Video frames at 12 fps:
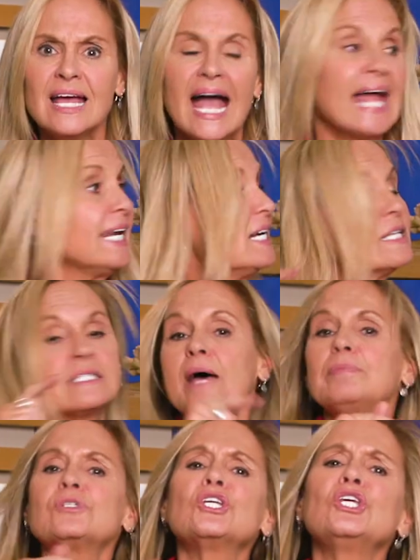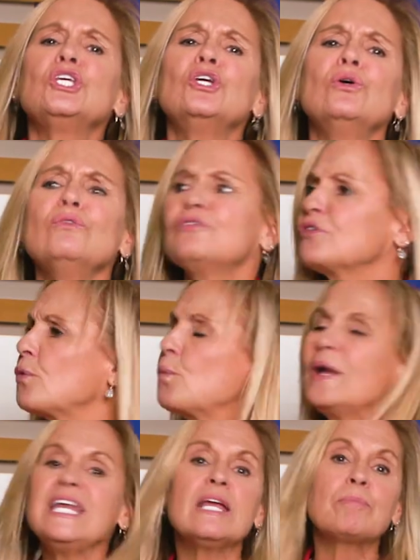and it is up to you for the
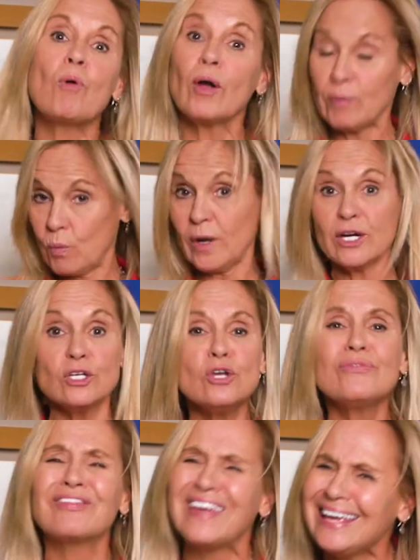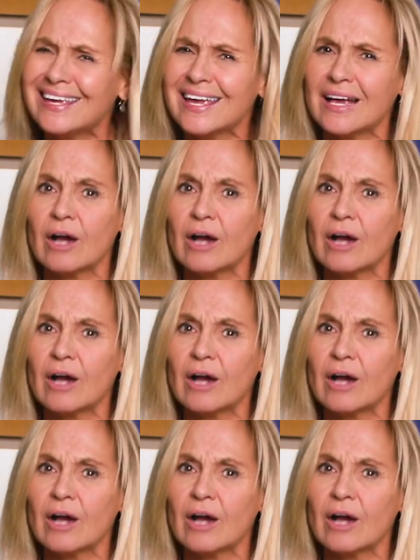winning point, what are you thinking?